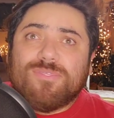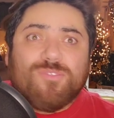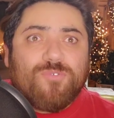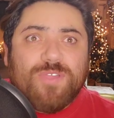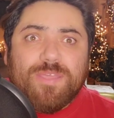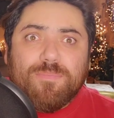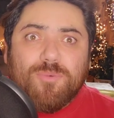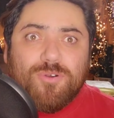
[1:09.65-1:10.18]

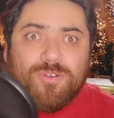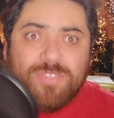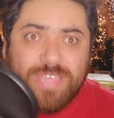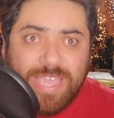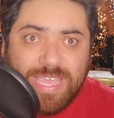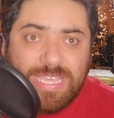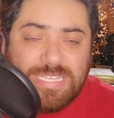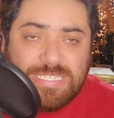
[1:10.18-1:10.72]
3 more
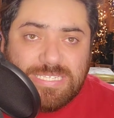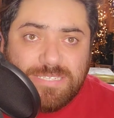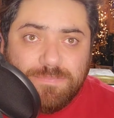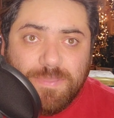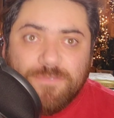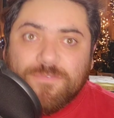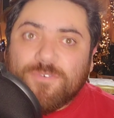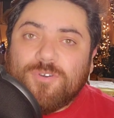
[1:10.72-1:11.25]
days
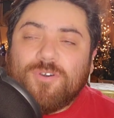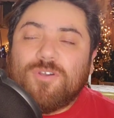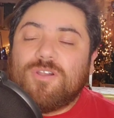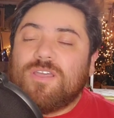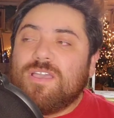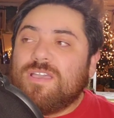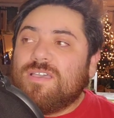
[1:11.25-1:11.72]
before